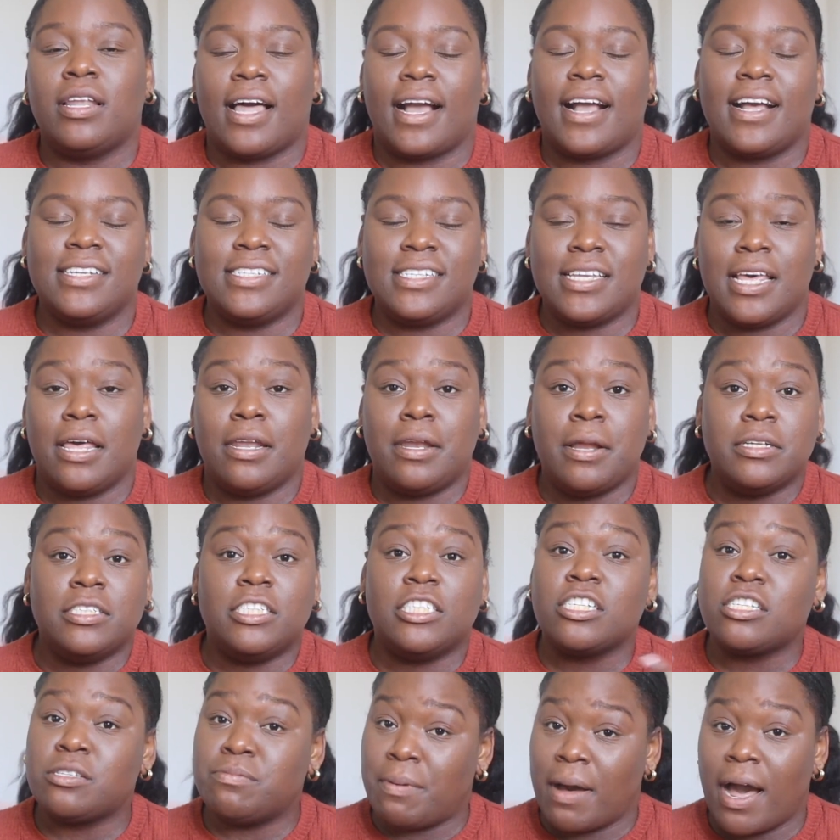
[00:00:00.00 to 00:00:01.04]
like I said,
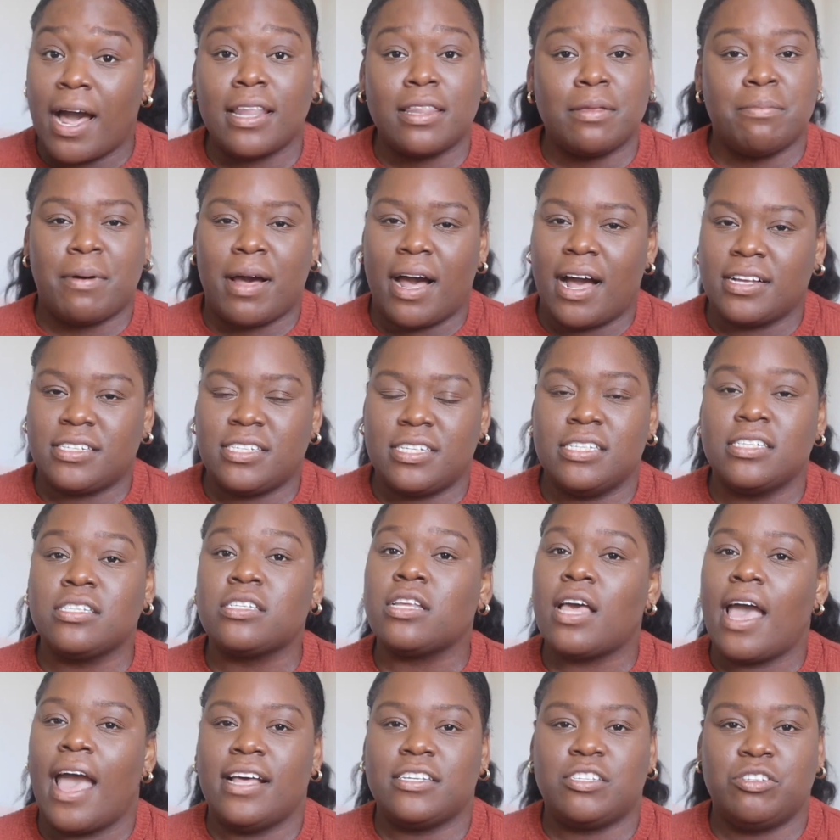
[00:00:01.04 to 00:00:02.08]
just buy the
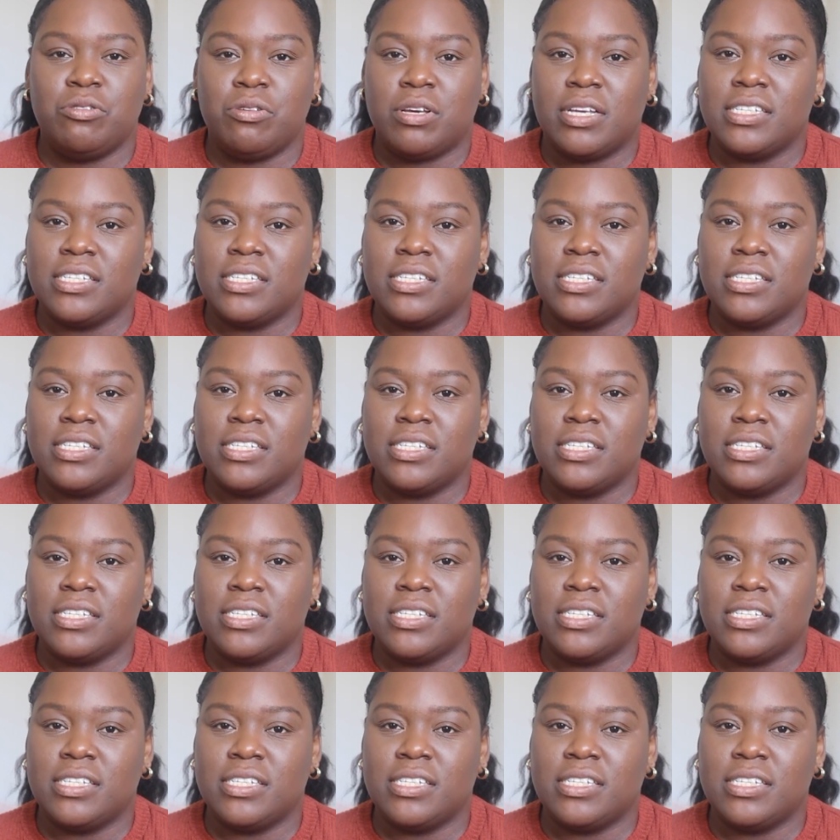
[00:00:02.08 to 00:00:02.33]
boxes. As you